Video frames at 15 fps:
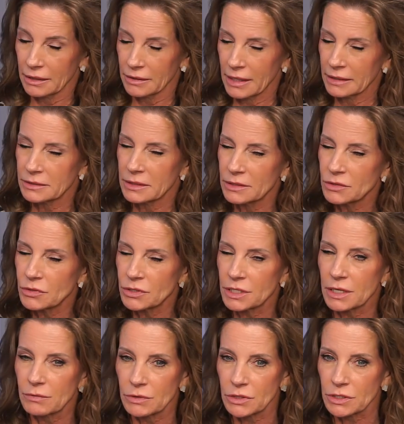that's
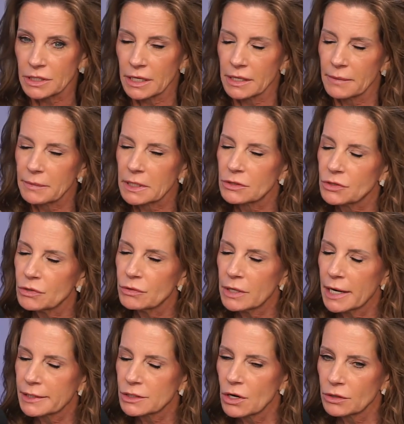interesting when you say that, because you and
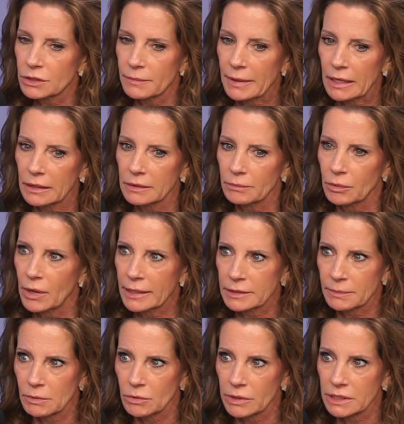I talked about price
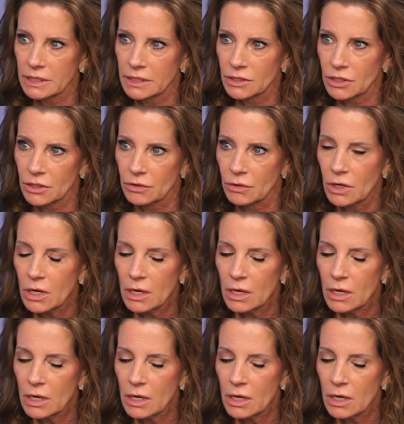points too.